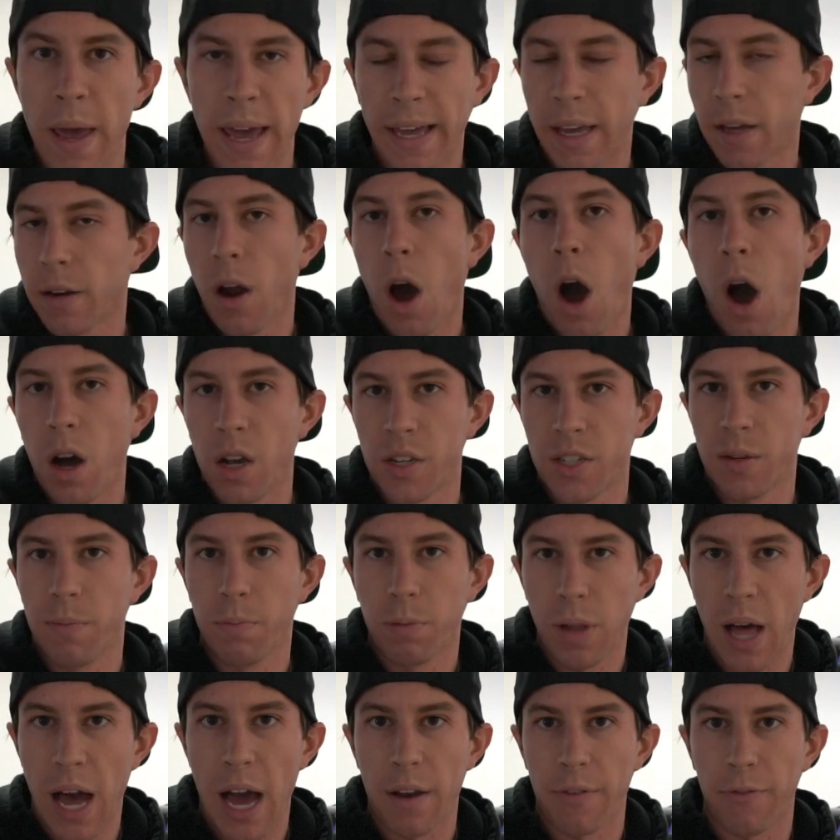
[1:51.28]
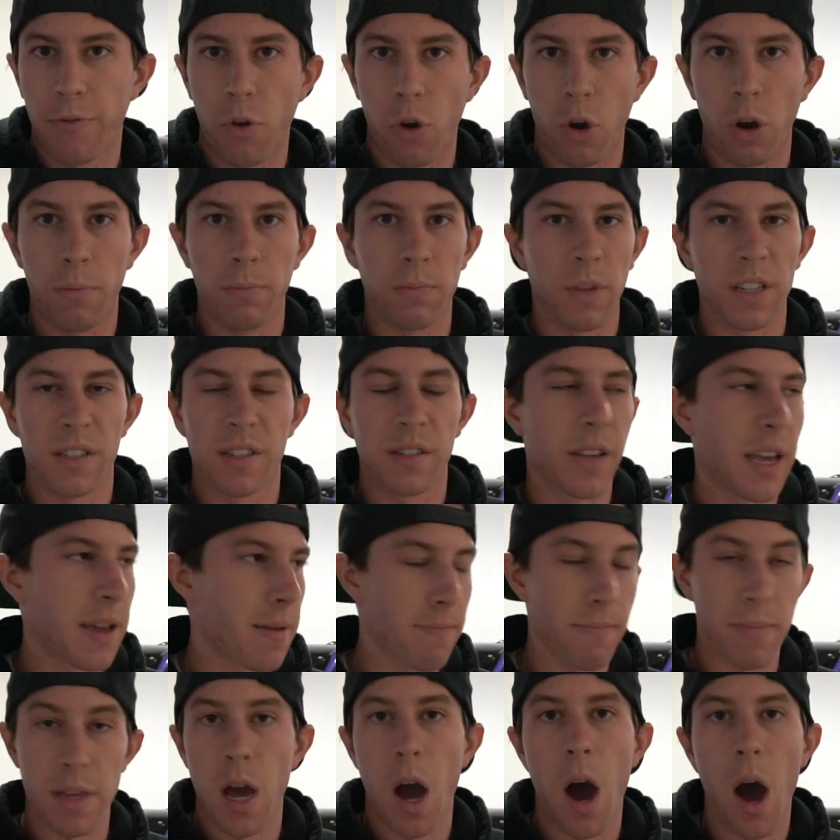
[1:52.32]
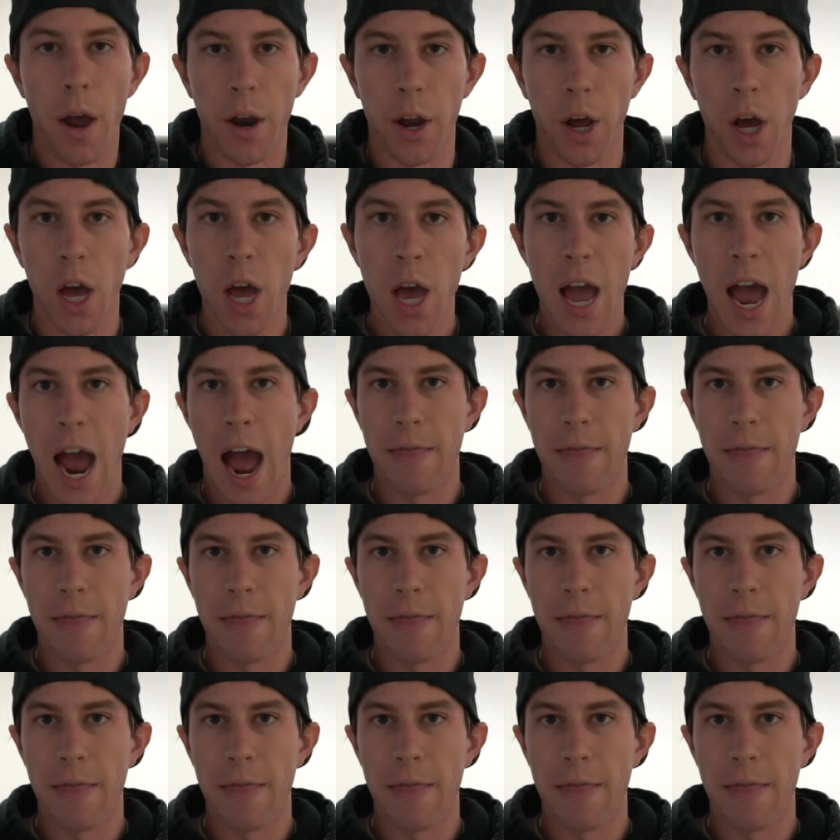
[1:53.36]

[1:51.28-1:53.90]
pick an awesome platform, let's say Miata,